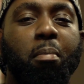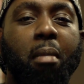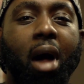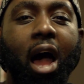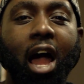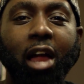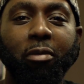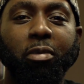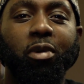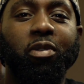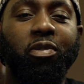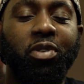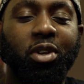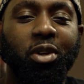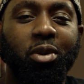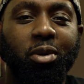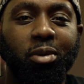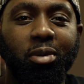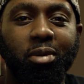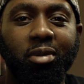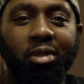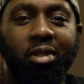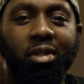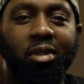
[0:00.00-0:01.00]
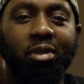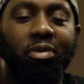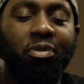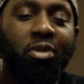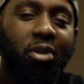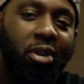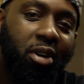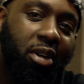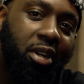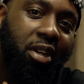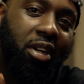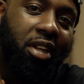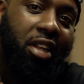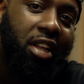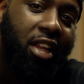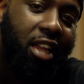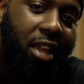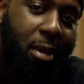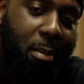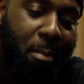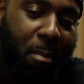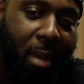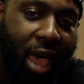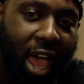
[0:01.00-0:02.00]
My review for
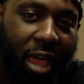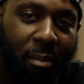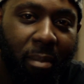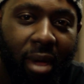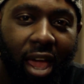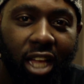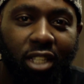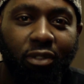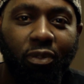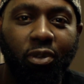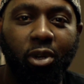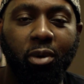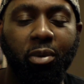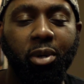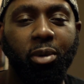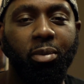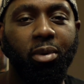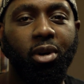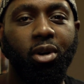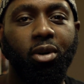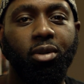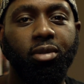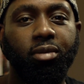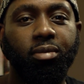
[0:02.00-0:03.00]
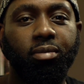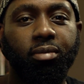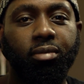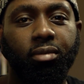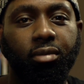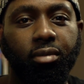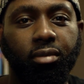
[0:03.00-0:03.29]
Mad Max Fury Road.